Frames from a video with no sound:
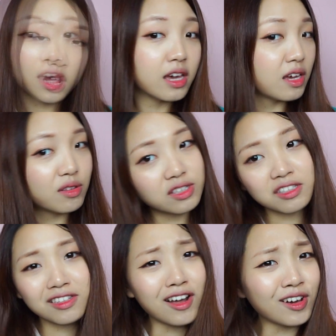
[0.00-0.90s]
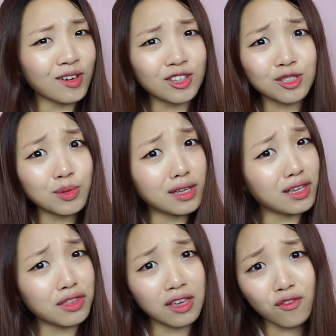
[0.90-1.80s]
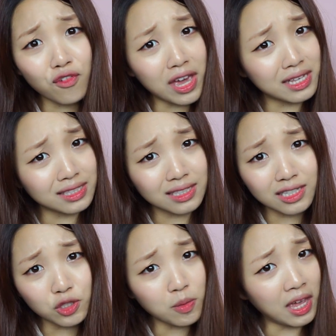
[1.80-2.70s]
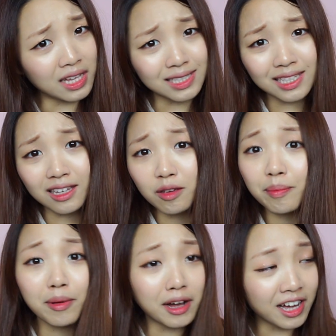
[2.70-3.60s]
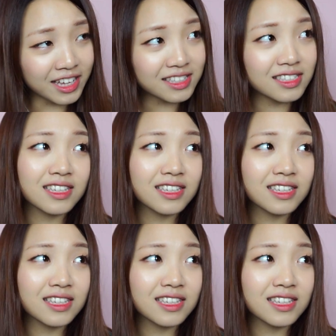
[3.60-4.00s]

It's not going to be anything fancy schmancy, but